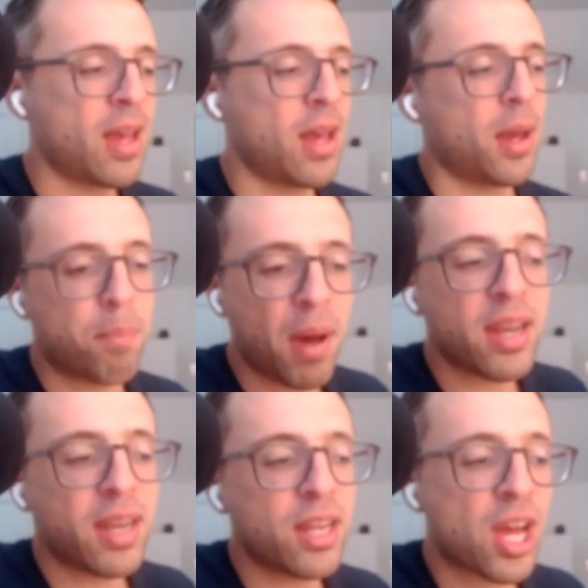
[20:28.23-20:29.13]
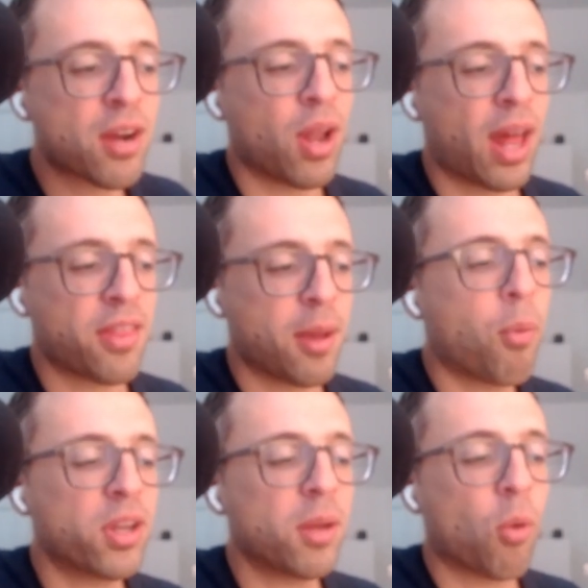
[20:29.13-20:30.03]
But in general, I think
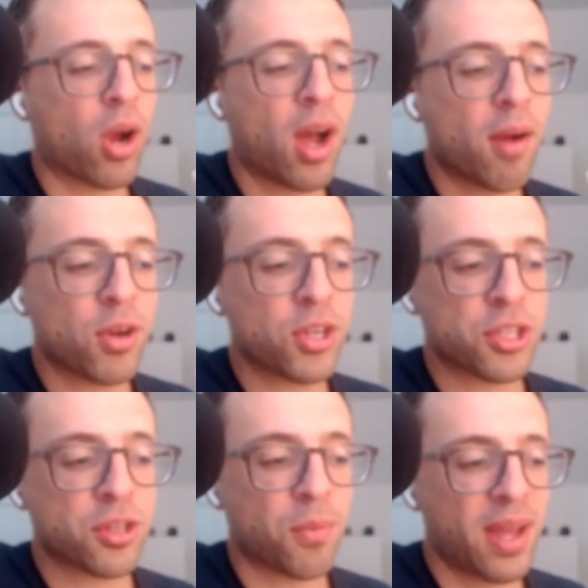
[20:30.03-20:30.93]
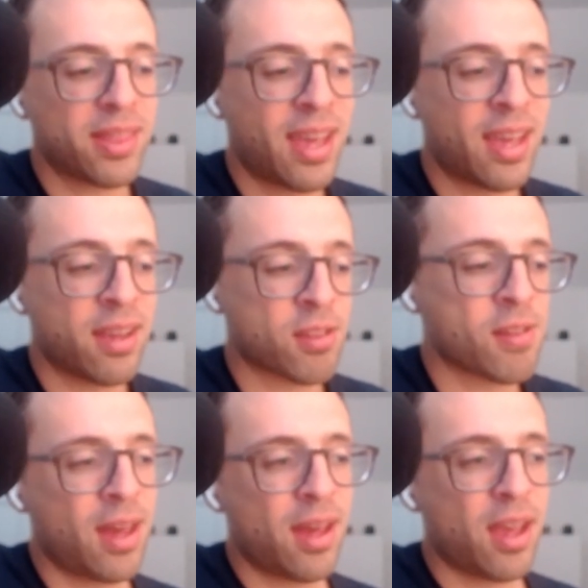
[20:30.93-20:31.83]
pointing more coverage at the right things
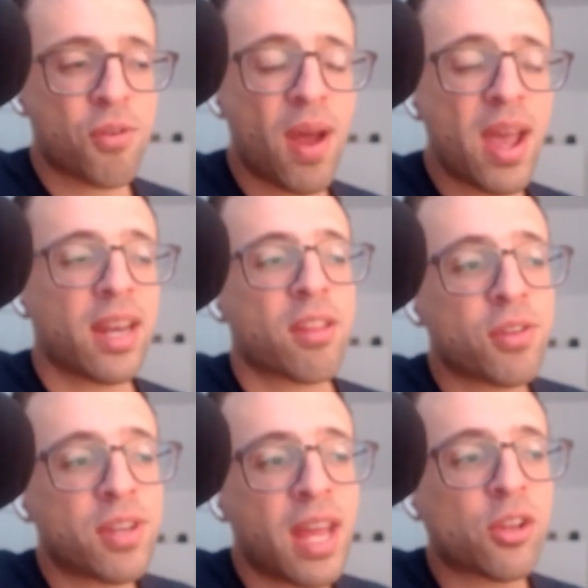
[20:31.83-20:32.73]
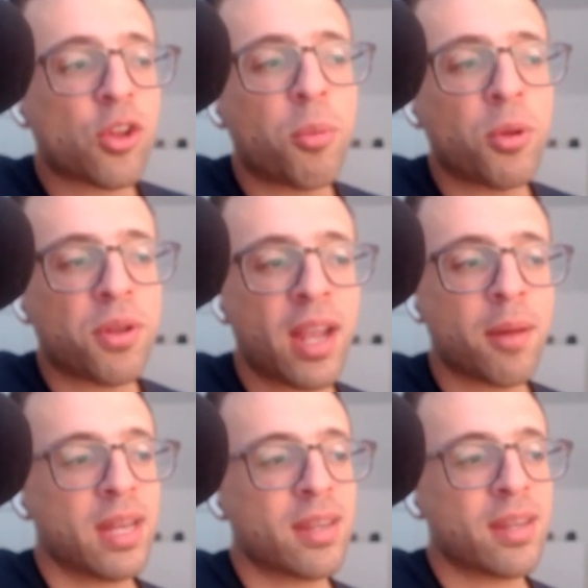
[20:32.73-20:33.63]
is great. And so take global
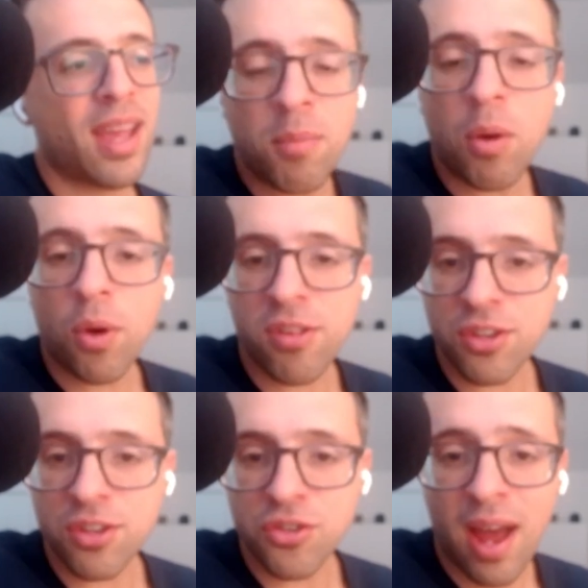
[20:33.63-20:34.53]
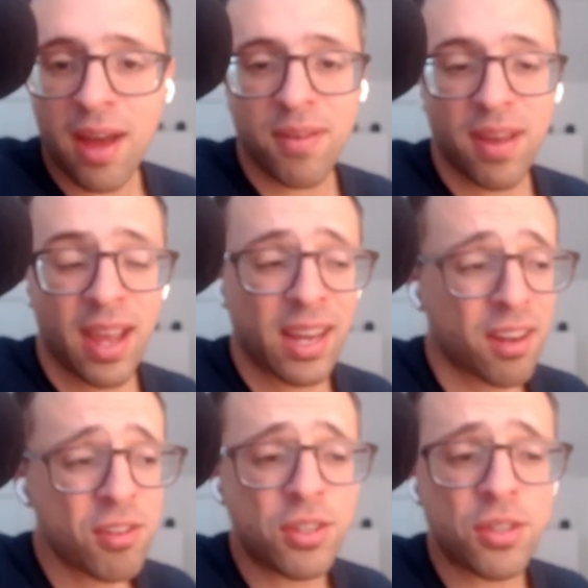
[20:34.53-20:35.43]
development. It does somewhat worse in traffic. It
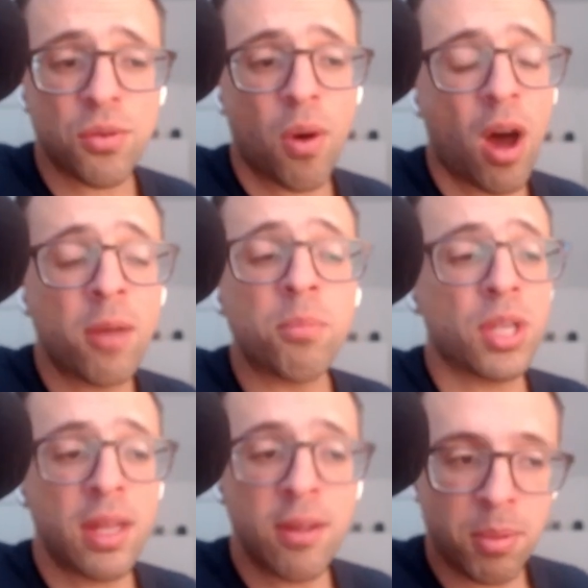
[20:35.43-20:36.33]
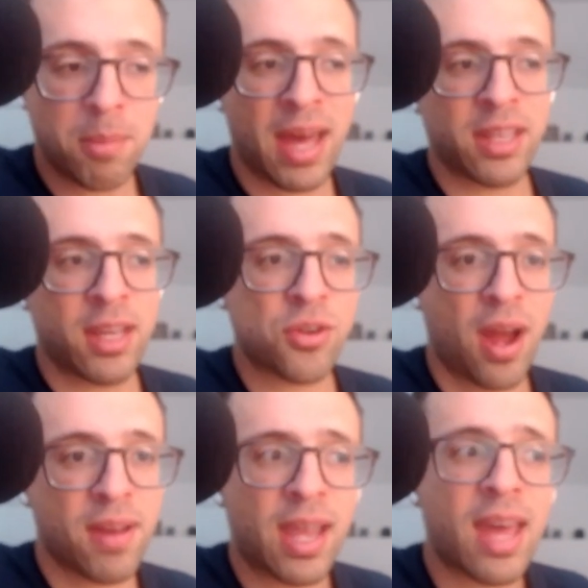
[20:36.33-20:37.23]
doesn't do unbelievably badly in
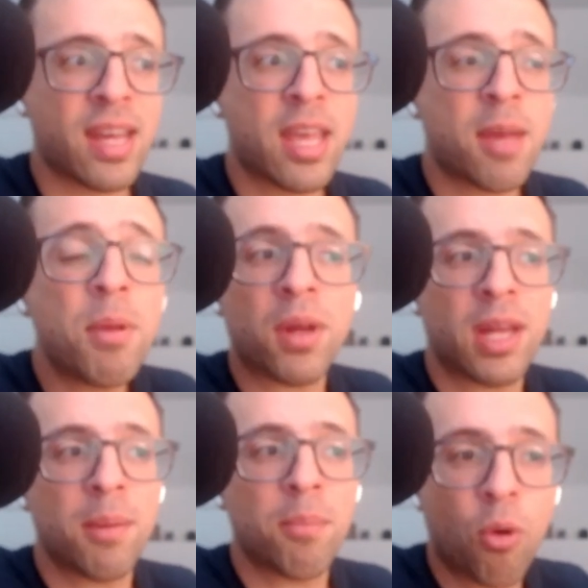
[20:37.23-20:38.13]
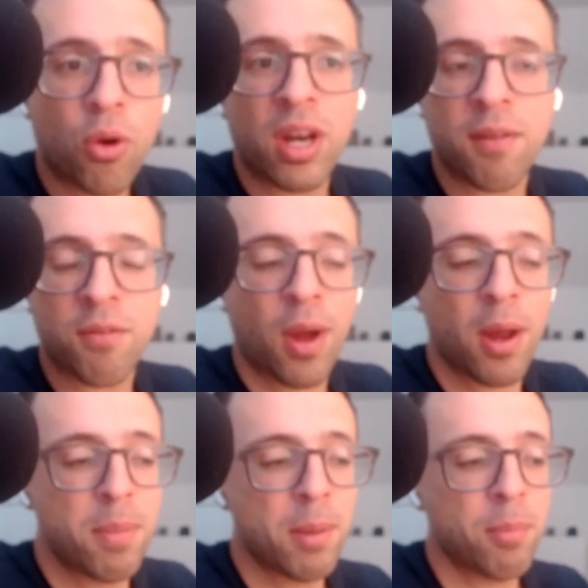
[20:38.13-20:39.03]
traffic, and it can be really, really important if the
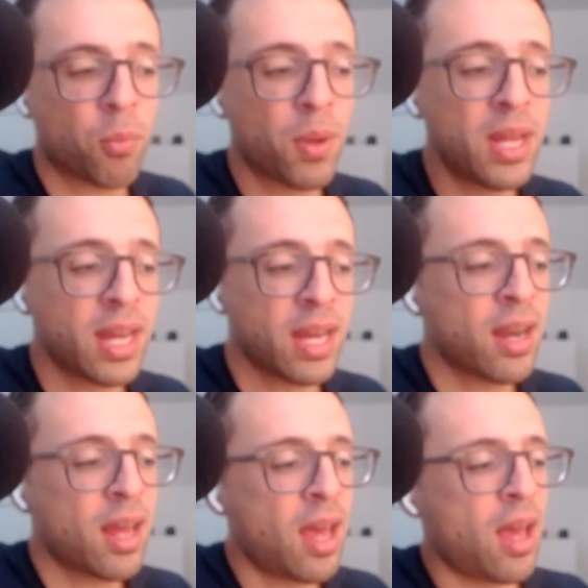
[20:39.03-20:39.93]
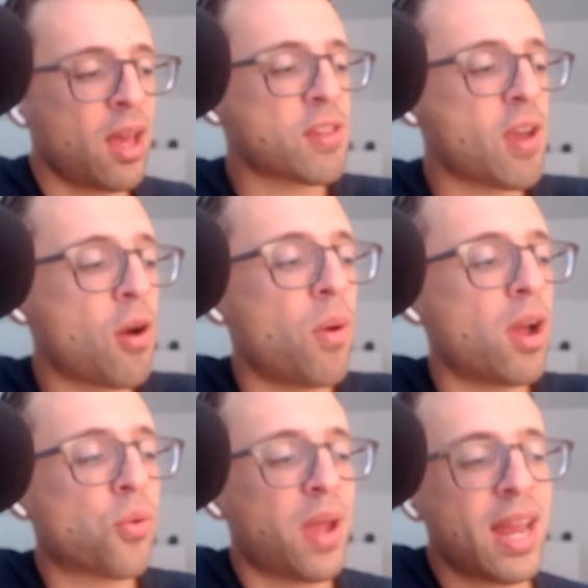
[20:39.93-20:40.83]
right people read it. So
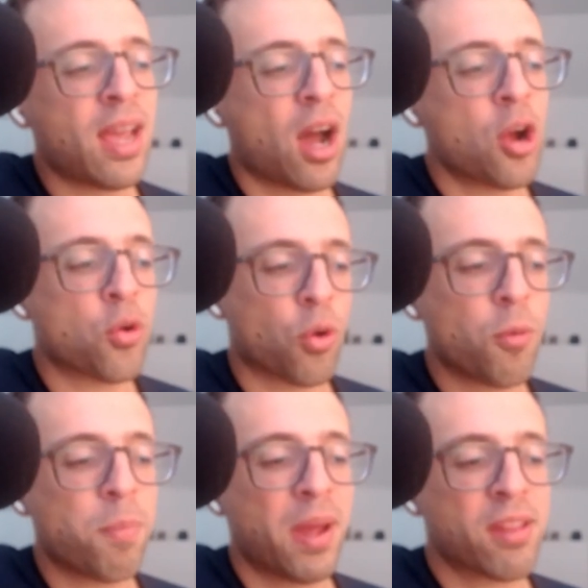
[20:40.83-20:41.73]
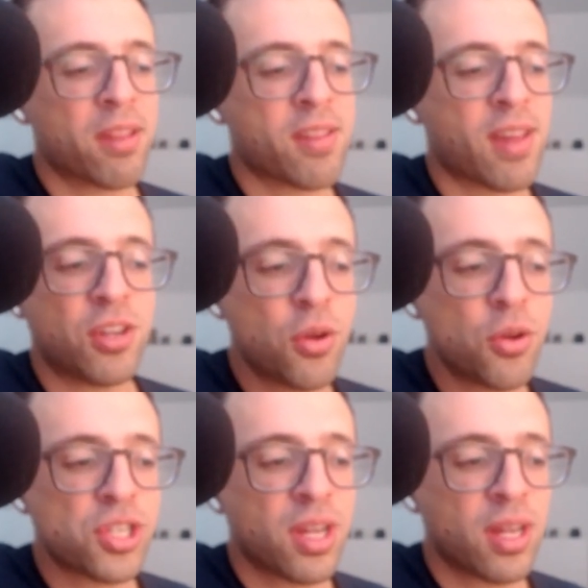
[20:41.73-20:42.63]
creating a group inside an
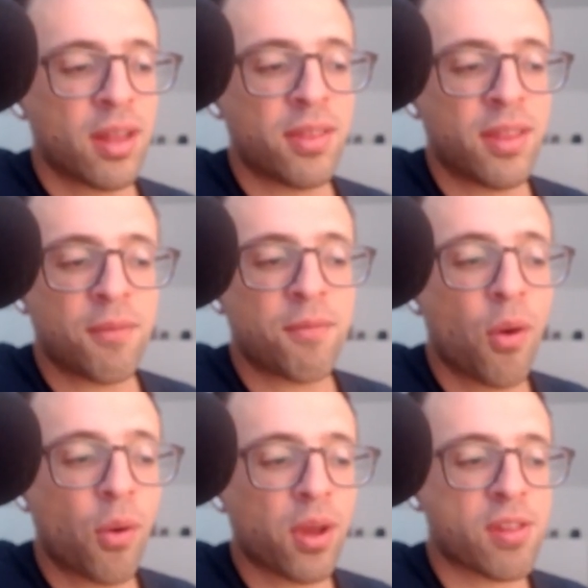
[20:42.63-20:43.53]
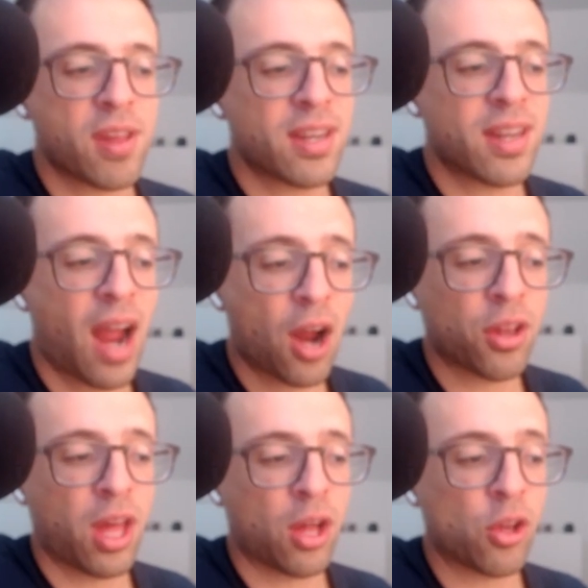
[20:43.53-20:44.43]
institution that focus entirely on
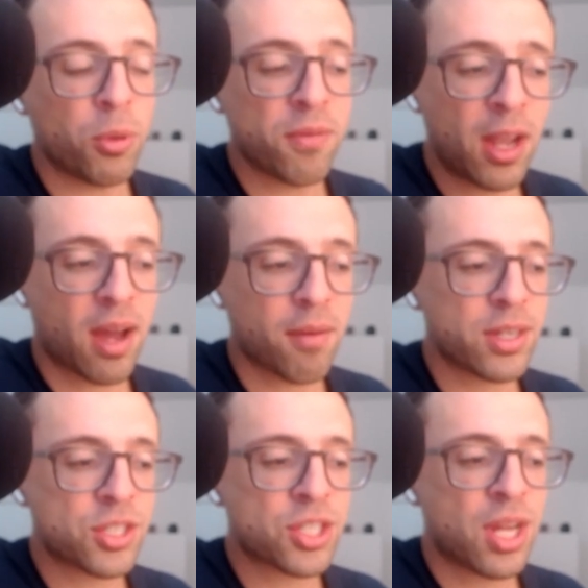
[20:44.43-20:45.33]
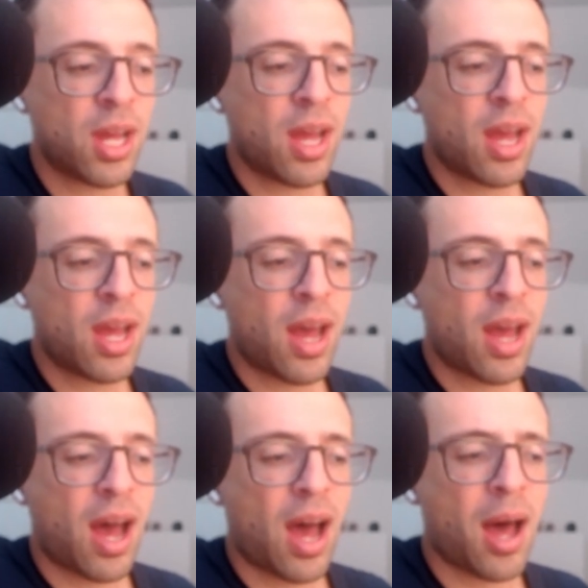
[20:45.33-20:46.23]
global development coverage
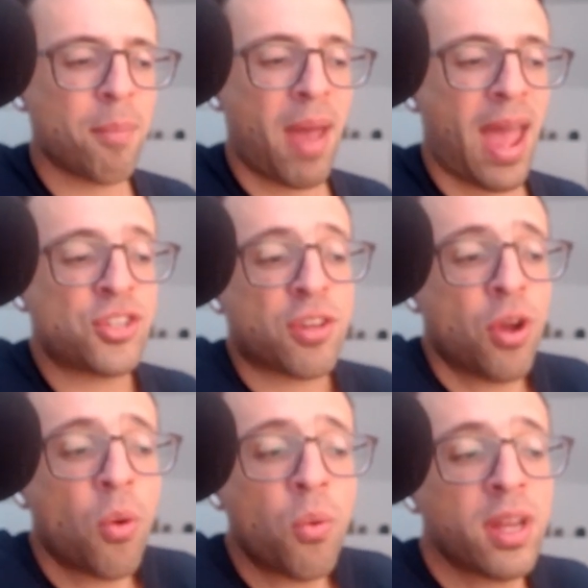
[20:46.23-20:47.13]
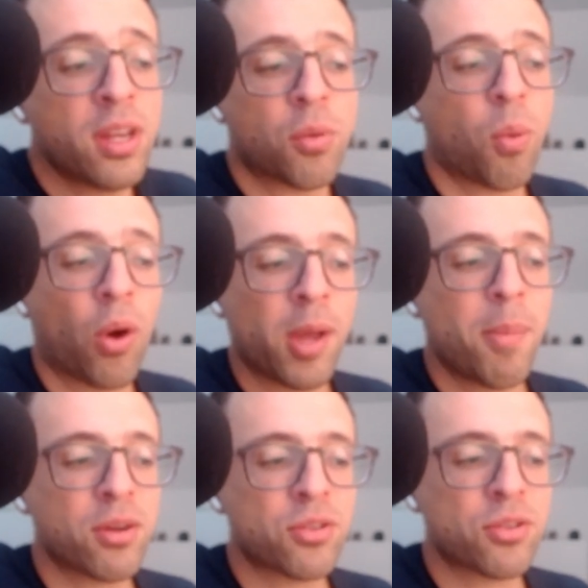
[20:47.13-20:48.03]
um, and just don't need to worry about
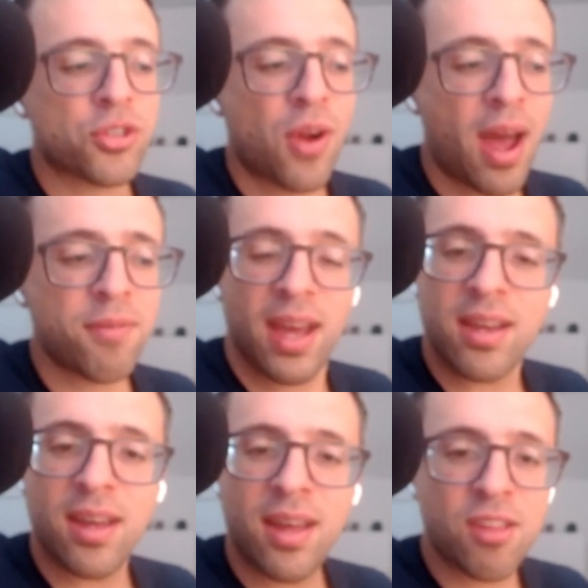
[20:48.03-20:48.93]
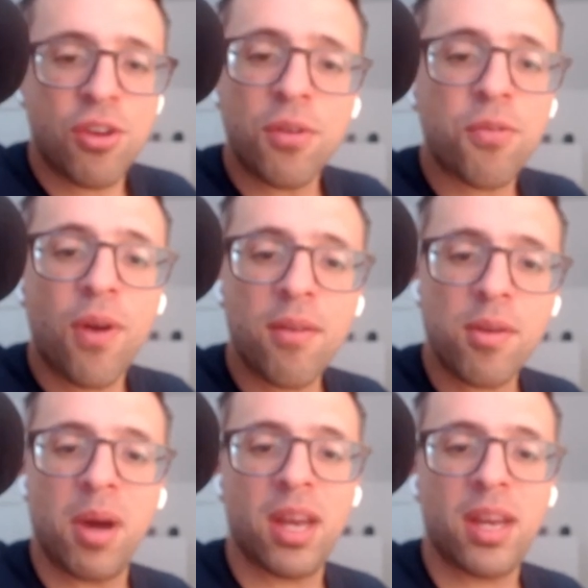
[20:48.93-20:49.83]
traffic is good for everybody.
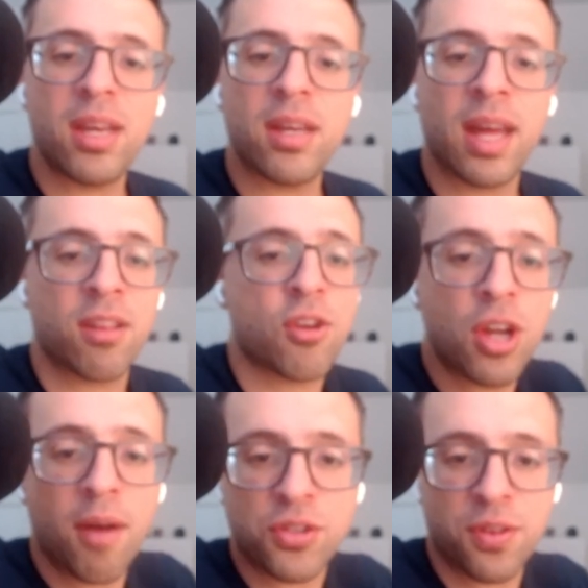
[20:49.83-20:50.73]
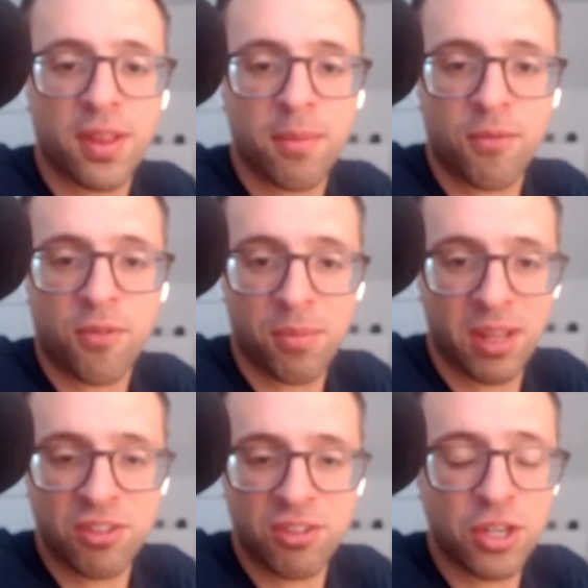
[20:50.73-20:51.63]
Like it's good coverage for the from the
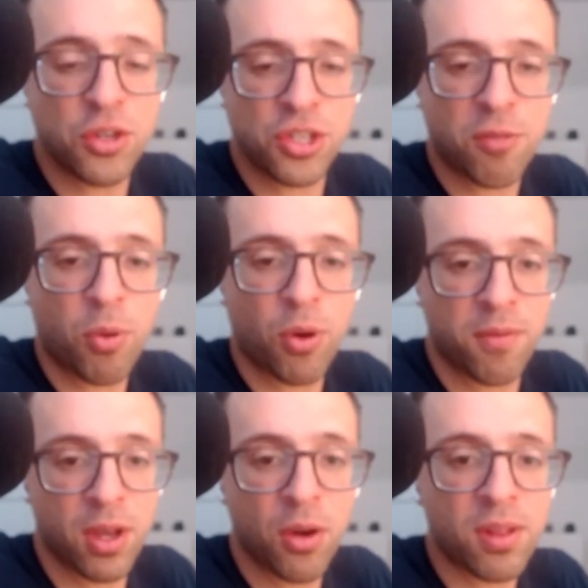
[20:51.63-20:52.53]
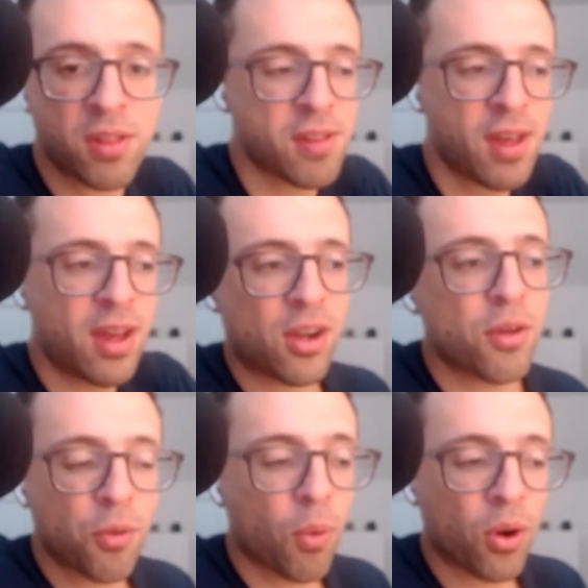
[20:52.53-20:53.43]
institution's point of view. It's good for the
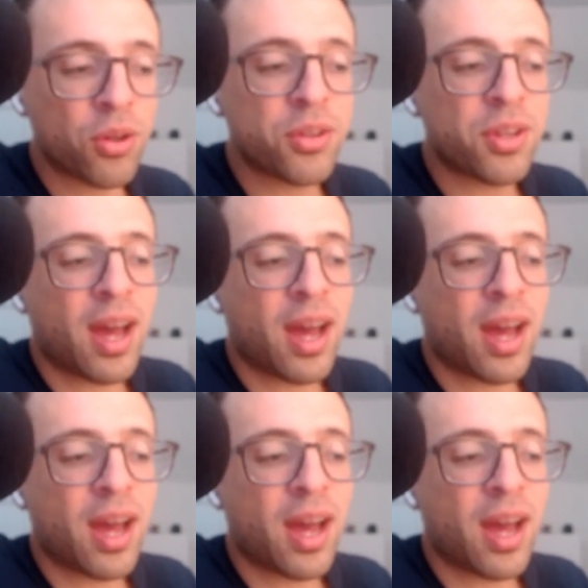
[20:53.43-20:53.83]
world. Um,